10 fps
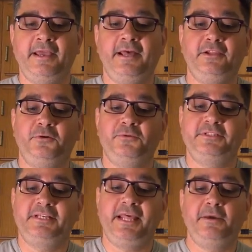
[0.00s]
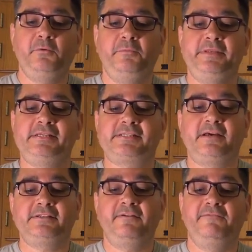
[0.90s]
Hello, today we'll be
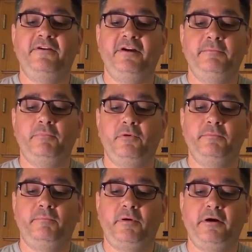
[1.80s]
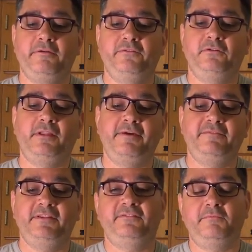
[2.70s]
discussing a very important part of your
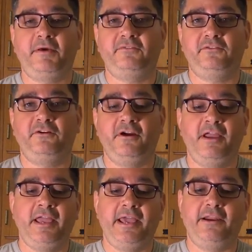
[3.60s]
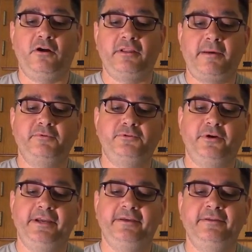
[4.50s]
life this semester in our
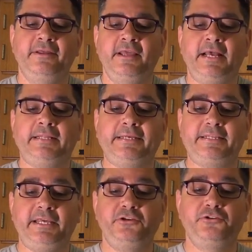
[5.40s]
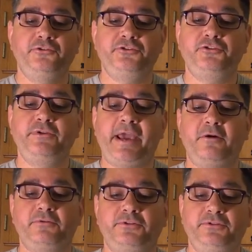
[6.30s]
laboratory. I'd like to introduce you
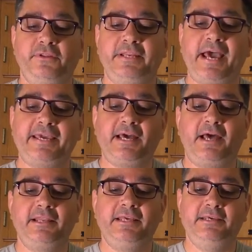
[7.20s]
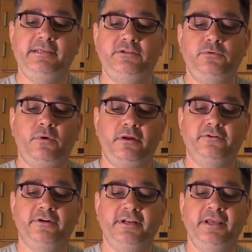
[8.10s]
now to the Nikon
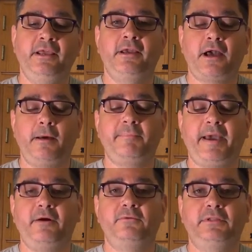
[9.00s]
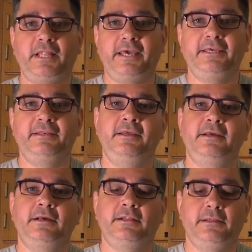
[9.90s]
E200 Compound Light
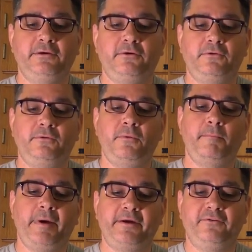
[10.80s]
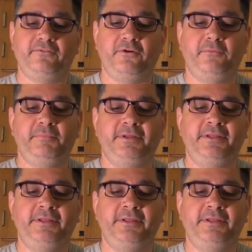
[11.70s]
Clinical Microscope.